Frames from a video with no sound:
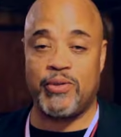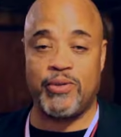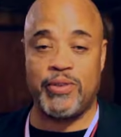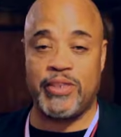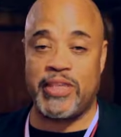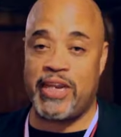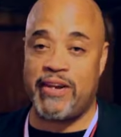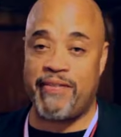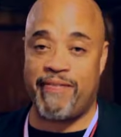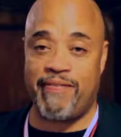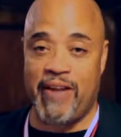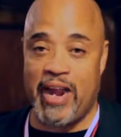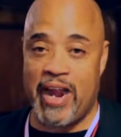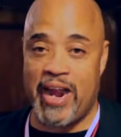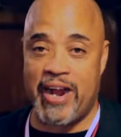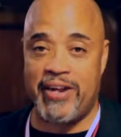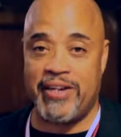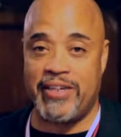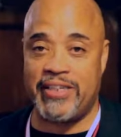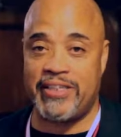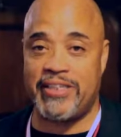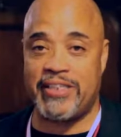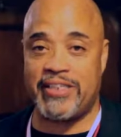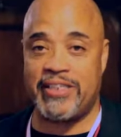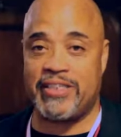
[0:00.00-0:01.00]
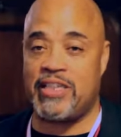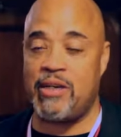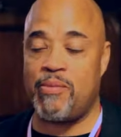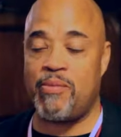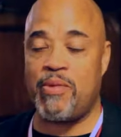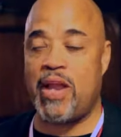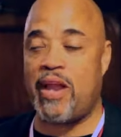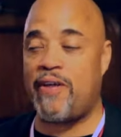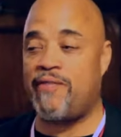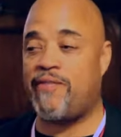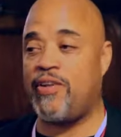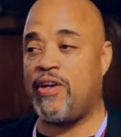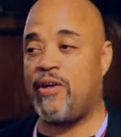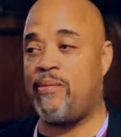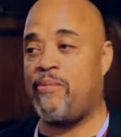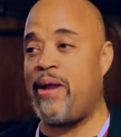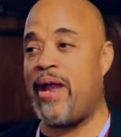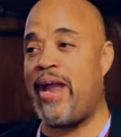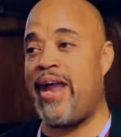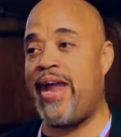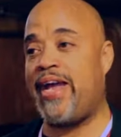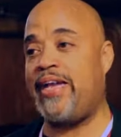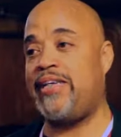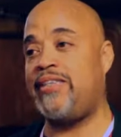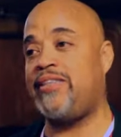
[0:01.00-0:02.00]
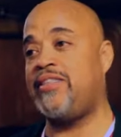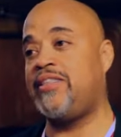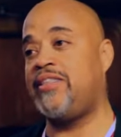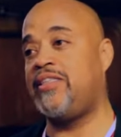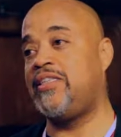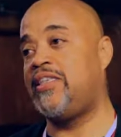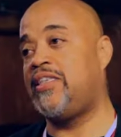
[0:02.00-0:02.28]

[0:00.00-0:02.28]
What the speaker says: was getting fired. He says, Jimmy, I feel bad.